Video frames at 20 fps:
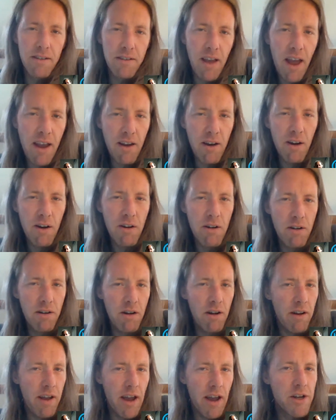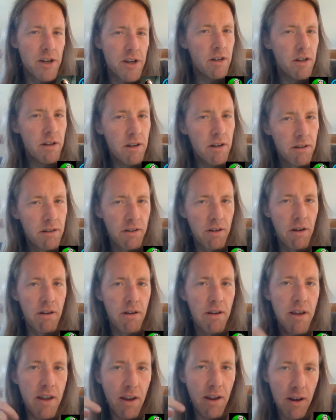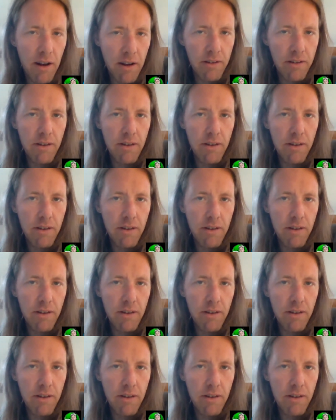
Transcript: does echolocation. So he clicks